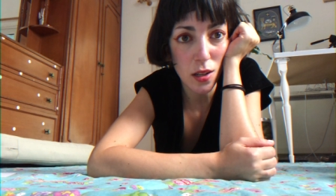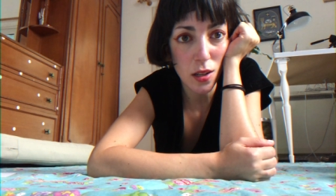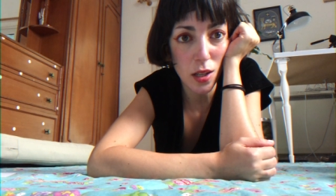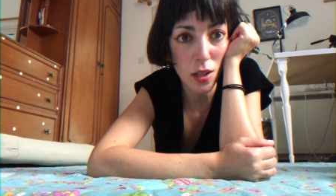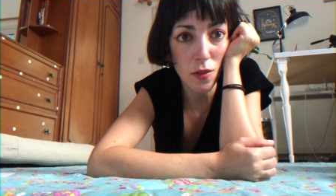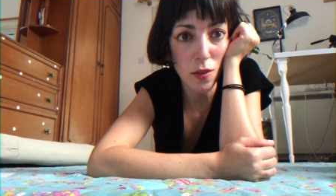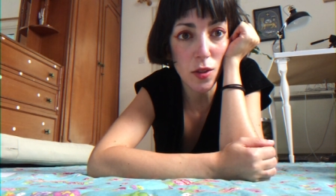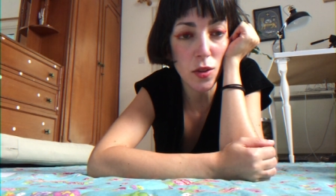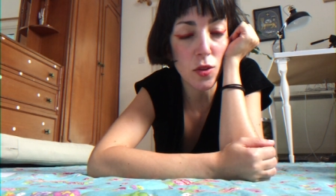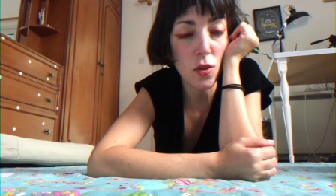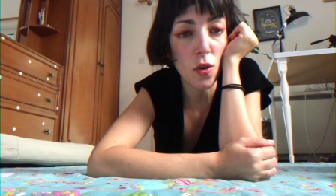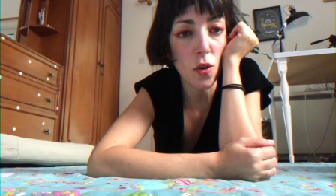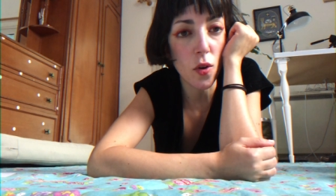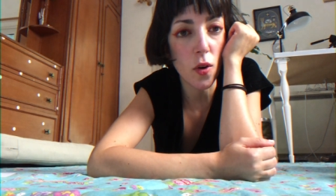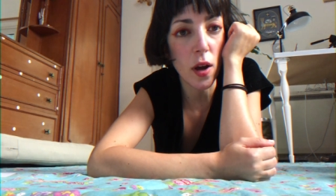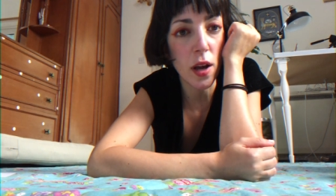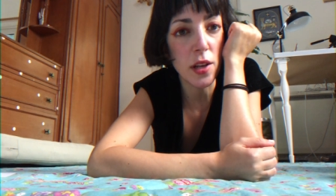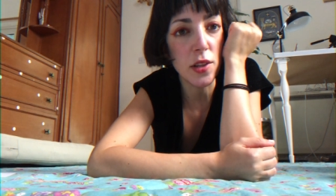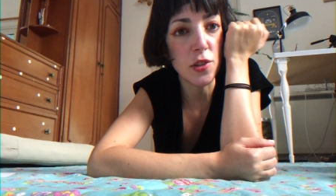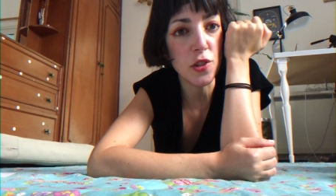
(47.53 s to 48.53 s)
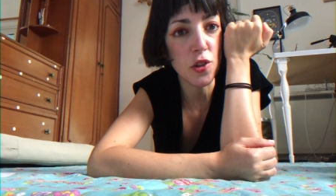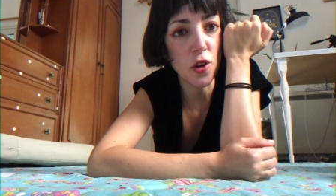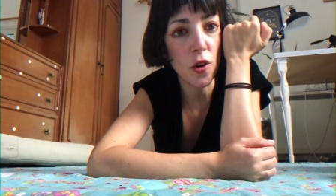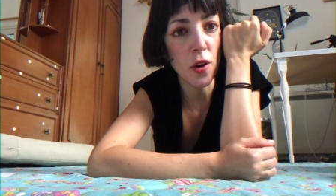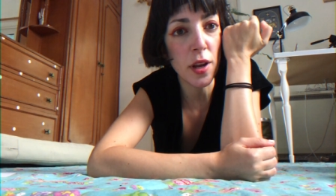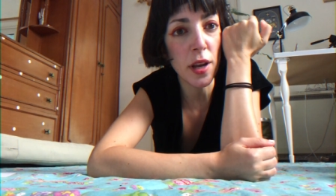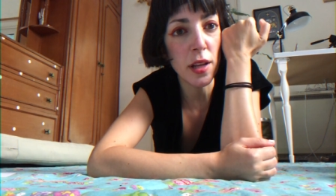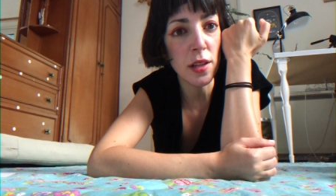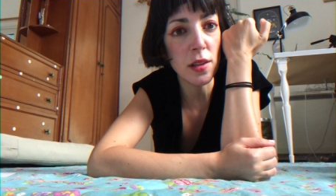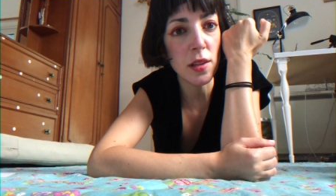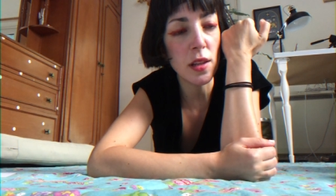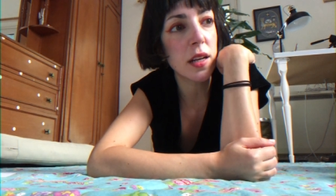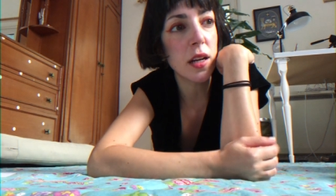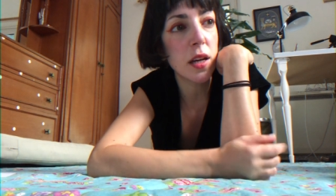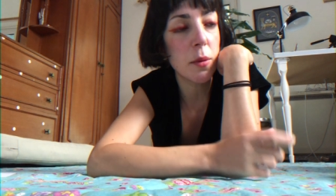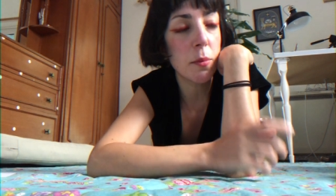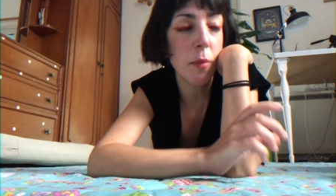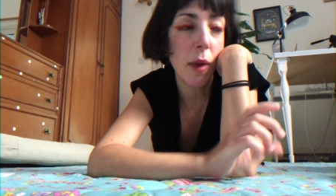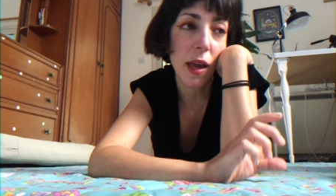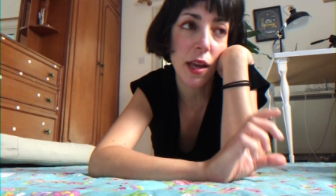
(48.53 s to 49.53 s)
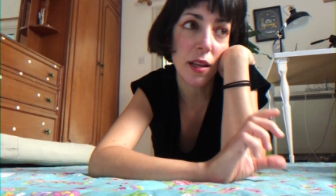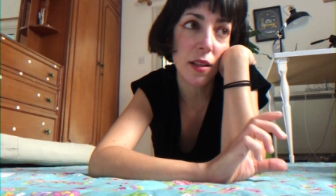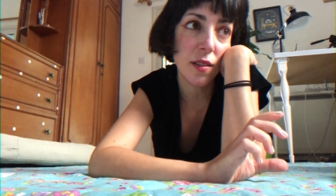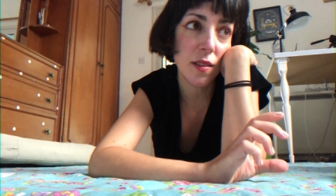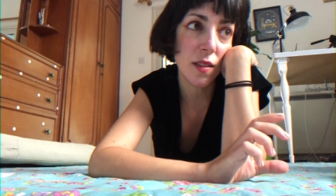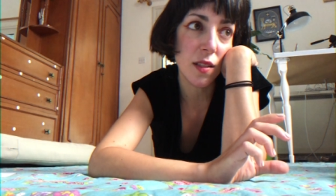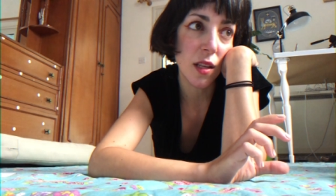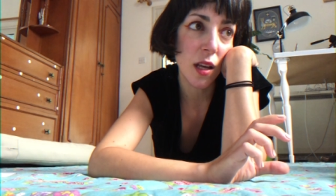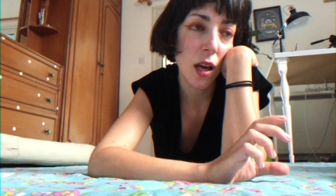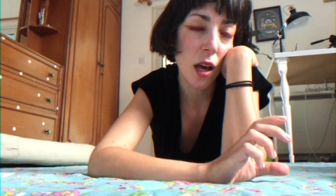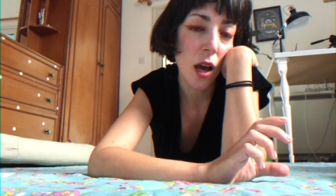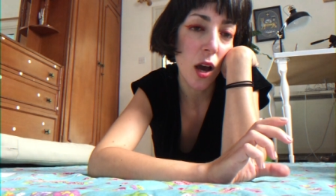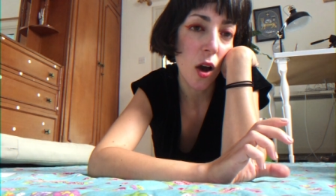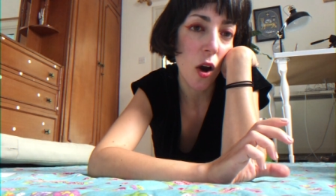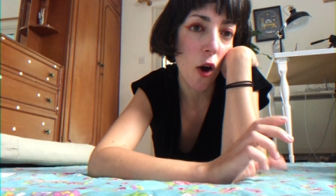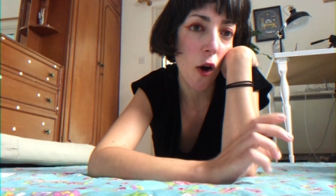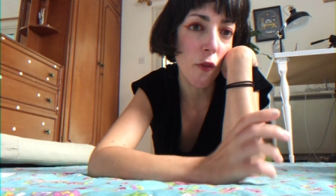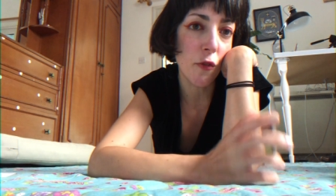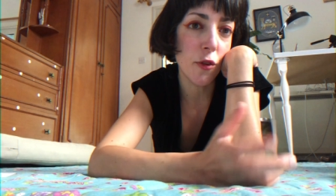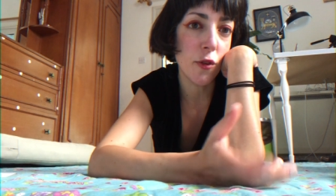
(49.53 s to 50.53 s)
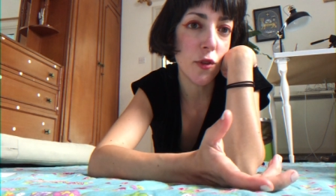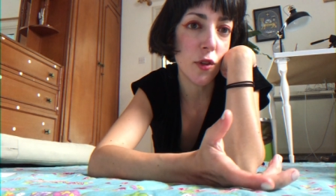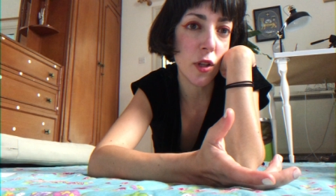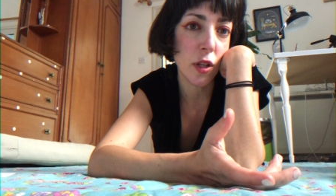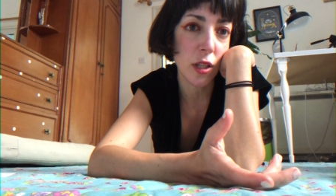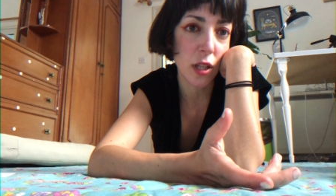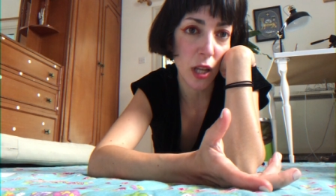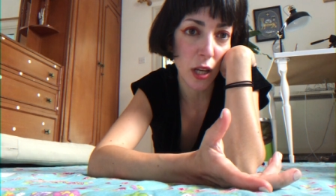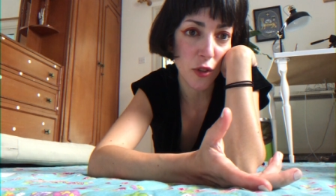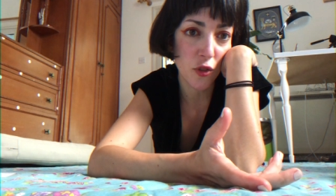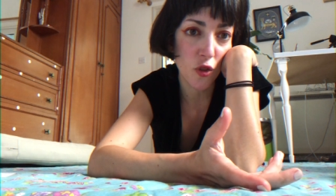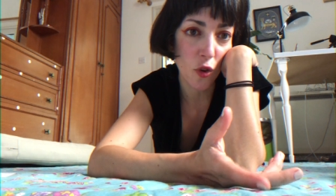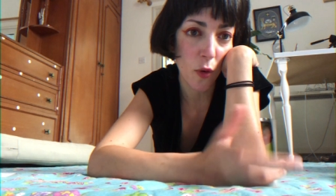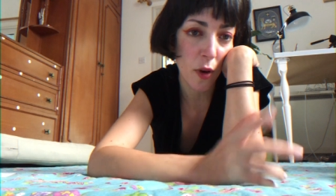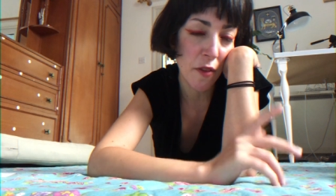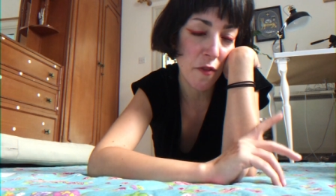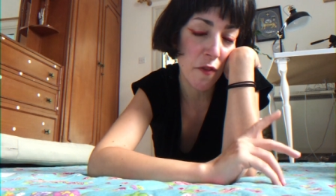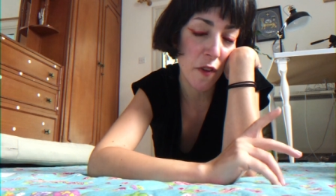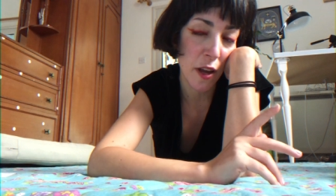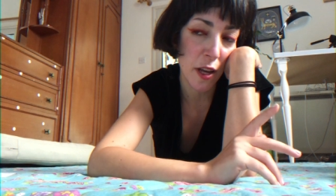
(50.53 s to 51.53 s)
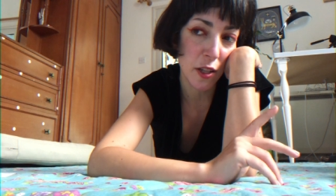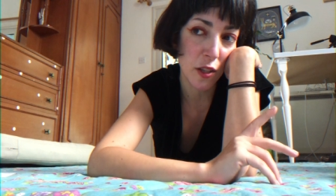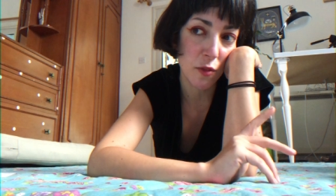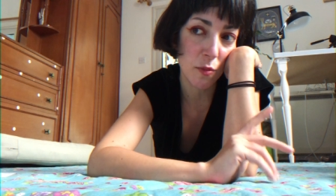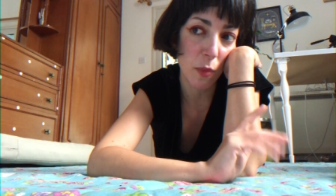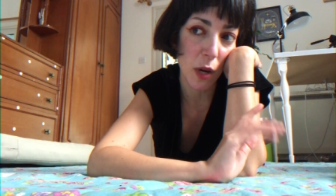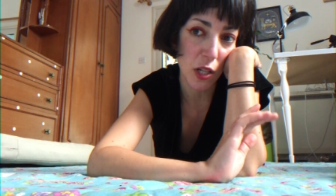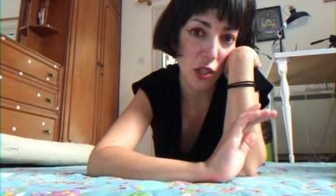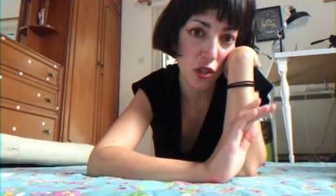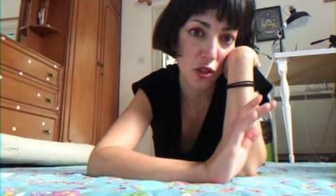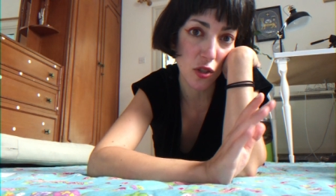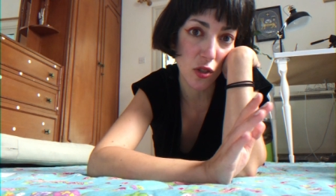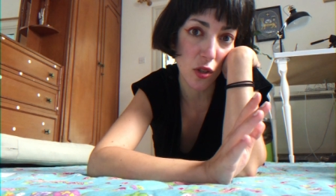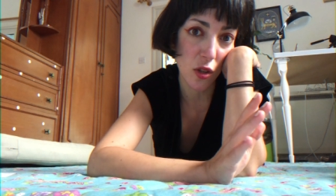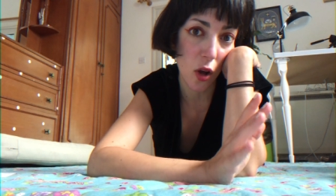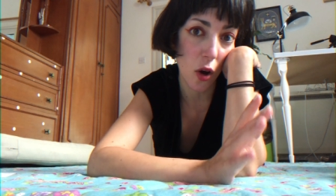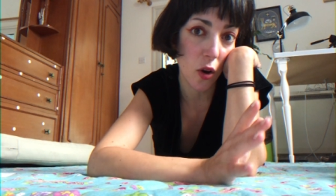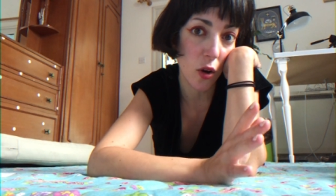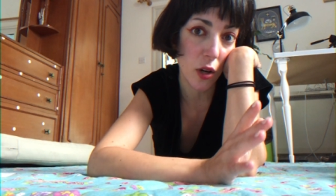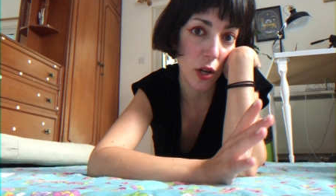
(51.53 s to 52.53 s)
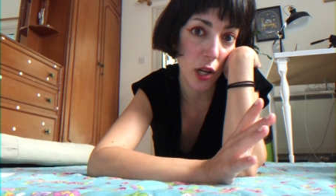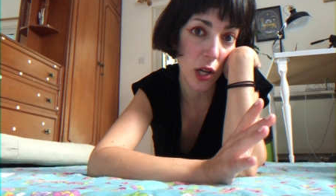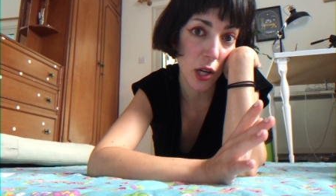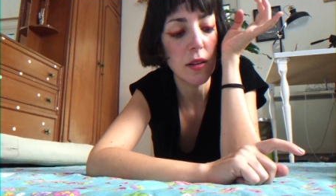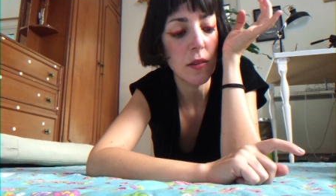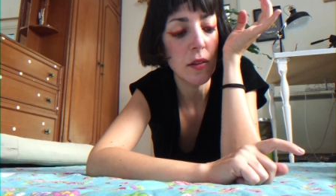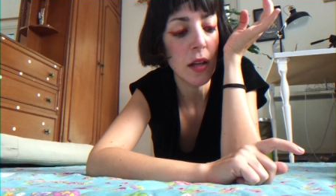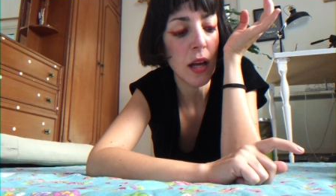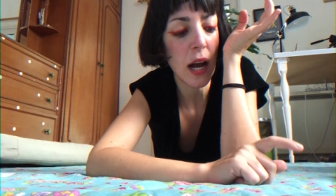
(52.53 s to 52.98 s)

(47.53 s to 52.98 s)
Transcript: Even though I enjoy it, it makes obviously the drawing phase much longer.